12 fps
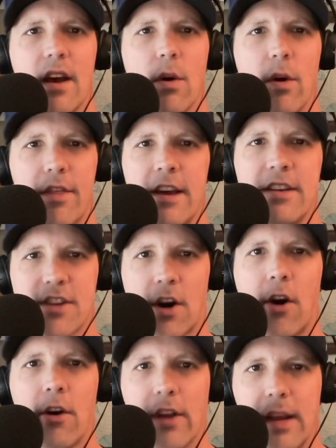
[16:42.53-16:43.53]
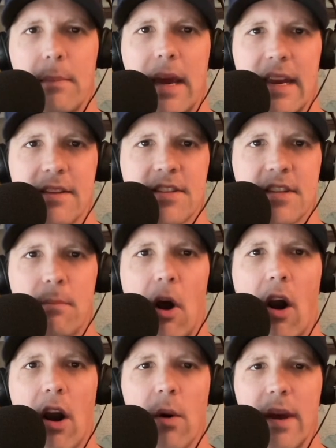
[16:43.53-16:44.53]
with his early minutes
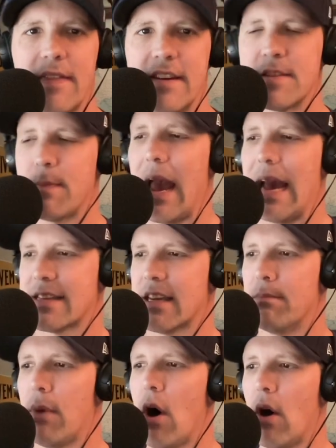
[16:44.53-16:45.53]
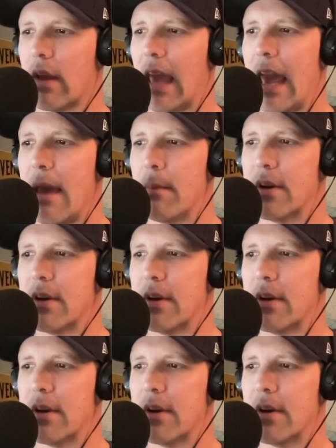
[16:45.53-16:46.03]
tomorrow in this basketball game.